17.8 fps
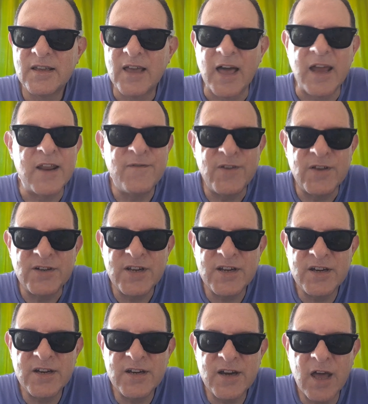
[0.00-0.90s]
And if you
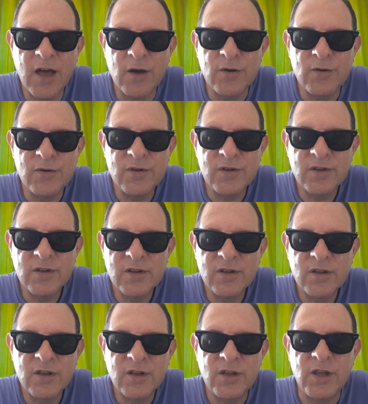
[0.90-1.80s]
didn't know,
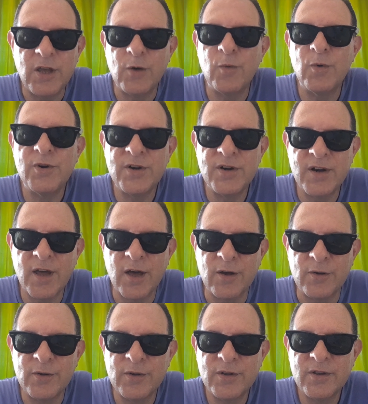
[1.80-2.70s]
you wouldn't
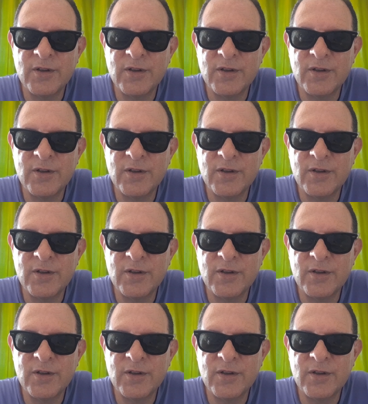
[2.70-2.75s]
know.